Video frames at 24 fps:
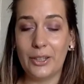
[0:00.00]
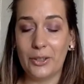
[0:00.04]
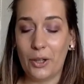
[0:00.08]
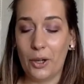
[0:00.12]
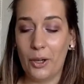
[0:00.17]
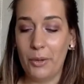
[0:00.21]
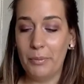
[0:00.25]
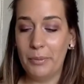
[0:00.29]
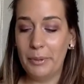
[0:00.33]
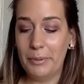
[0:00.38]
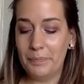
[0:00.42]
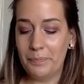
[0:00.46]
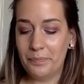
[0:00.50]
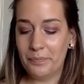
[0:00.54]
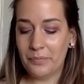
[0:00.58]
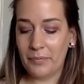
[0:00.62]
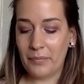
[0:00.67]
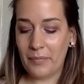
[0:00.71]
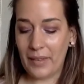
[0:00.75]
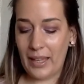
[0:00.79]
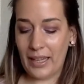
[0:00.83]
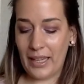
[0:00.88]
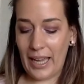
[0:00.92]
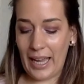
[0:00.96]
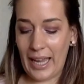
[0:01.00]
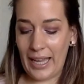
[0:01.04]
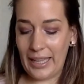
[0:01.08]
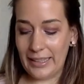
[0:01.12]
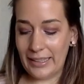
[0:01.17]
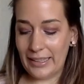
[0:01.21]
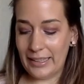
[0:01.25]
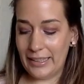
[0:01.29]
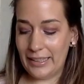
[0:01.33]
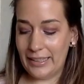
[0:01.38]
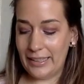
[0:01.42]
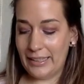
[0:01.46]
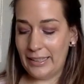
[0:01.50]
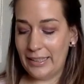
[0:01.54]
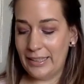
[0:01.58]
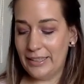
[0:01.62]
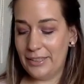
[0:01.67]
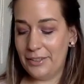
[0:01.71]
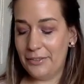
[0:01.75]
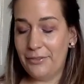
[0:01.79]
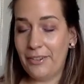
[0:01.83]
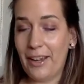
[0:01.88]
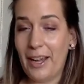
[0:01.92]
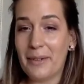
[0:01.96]
top, and
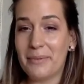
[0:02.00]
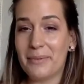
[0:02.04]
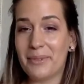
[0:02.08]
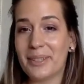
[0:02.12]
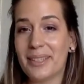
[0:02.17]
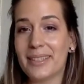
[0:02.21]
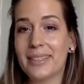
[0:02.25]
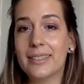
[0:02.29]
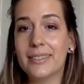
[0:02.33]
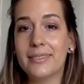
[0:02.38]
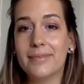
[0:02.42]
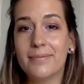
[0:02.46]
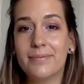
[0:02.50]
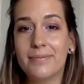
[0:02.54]
this fabric